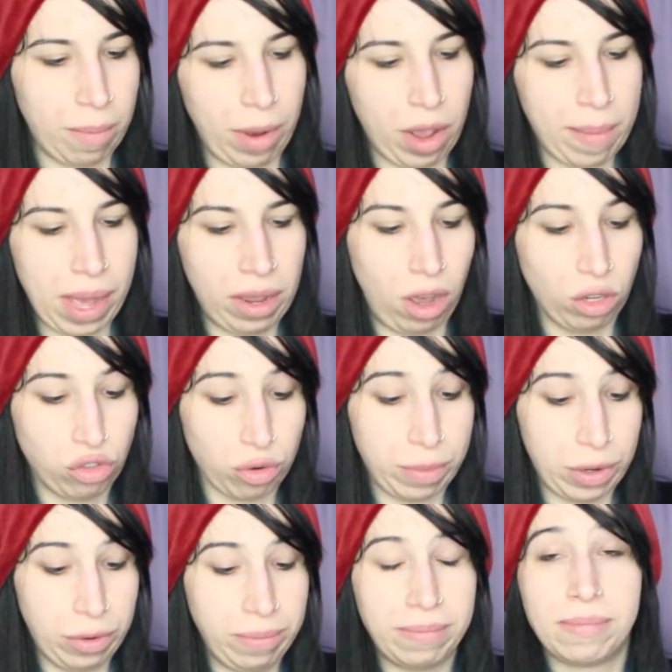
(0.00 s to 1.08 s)
Pokemon Ultra
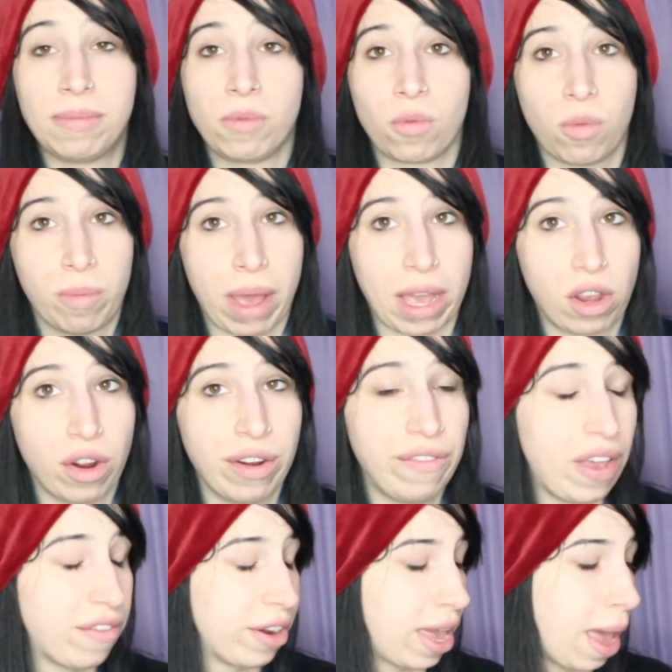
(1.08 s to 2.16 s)
Moon, my
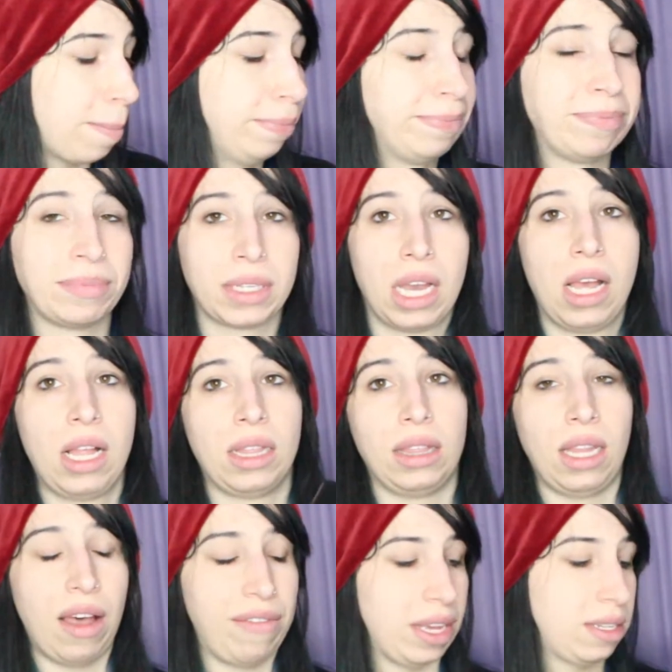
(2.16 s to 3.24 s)
current favorite game.
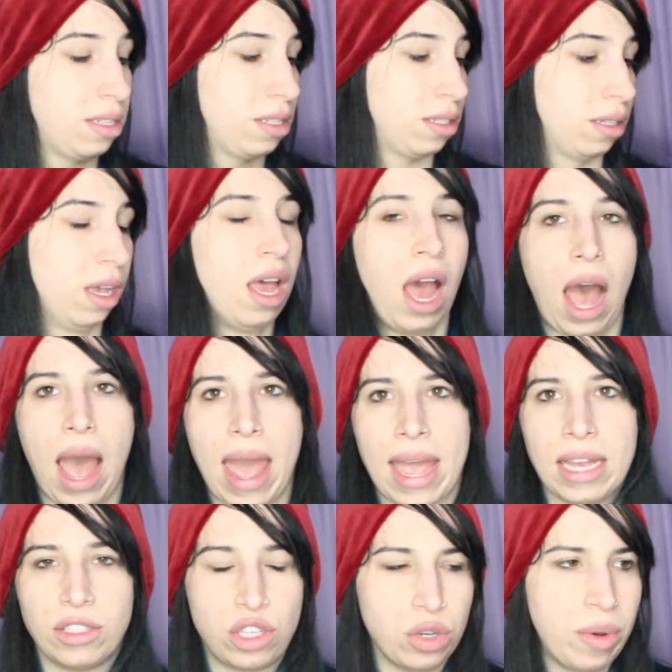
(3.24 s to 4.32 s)
Love this.
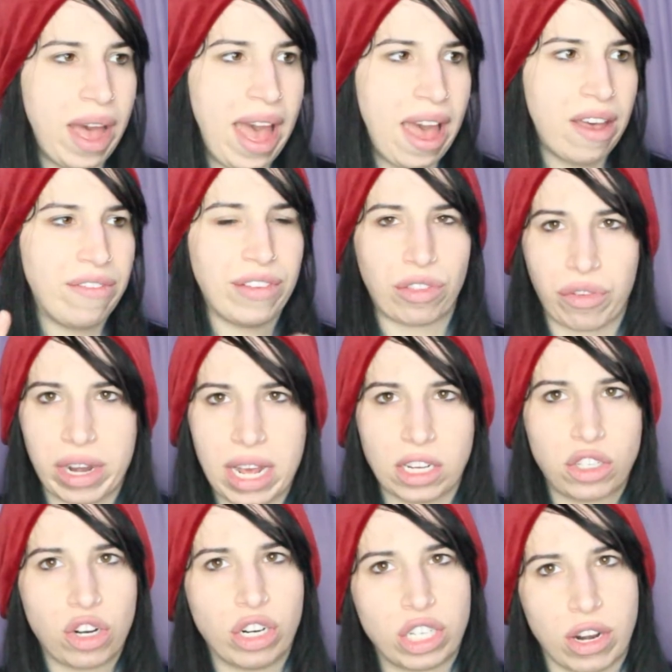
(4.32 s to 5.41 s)
I do have a
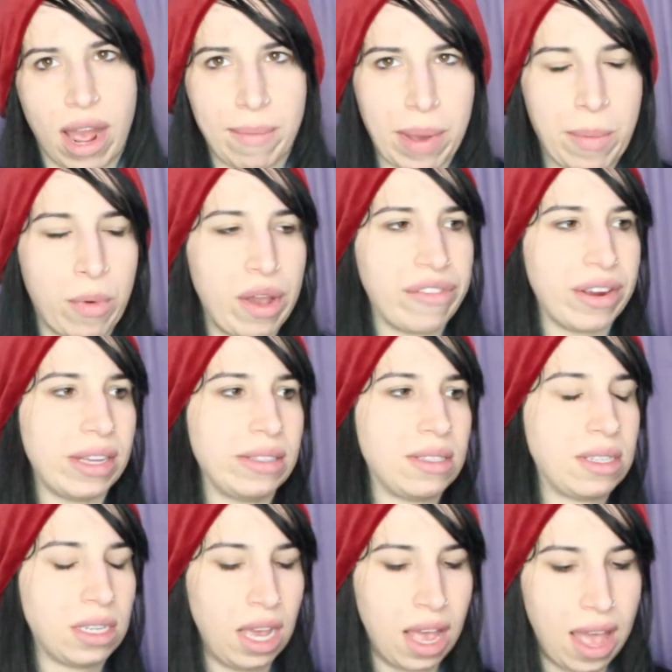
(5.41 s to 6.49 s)
3DS charger at my
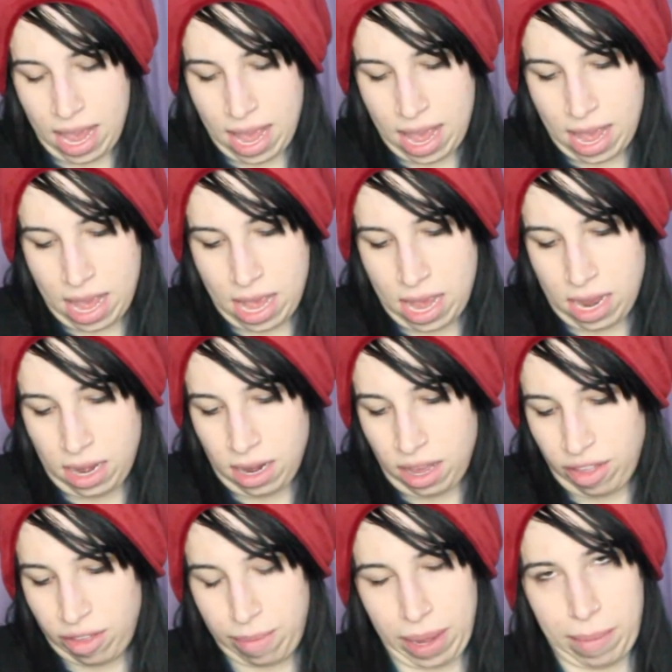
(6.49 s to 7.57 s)
boyfriend's.
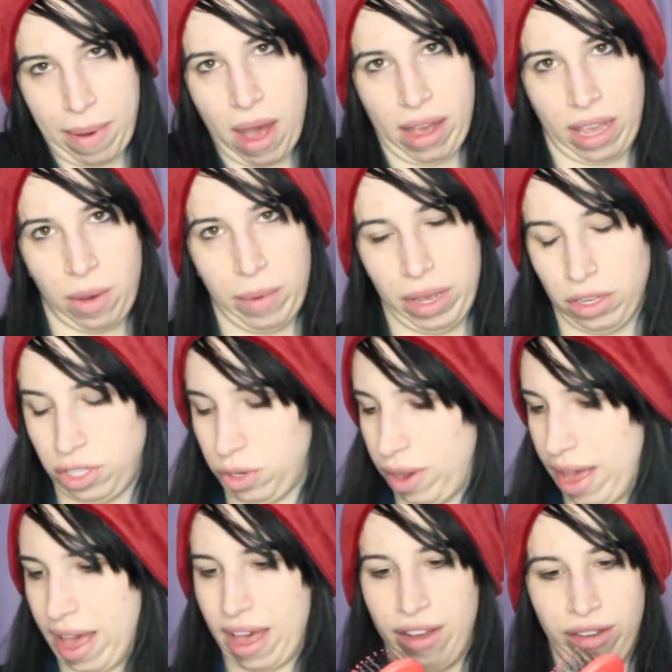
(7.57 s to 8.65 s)
In the big pocket, we also
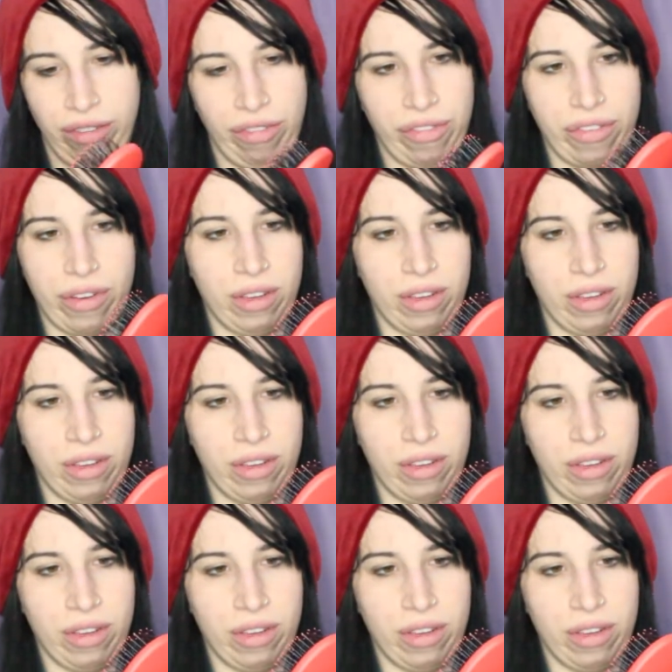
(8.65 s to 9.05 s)
have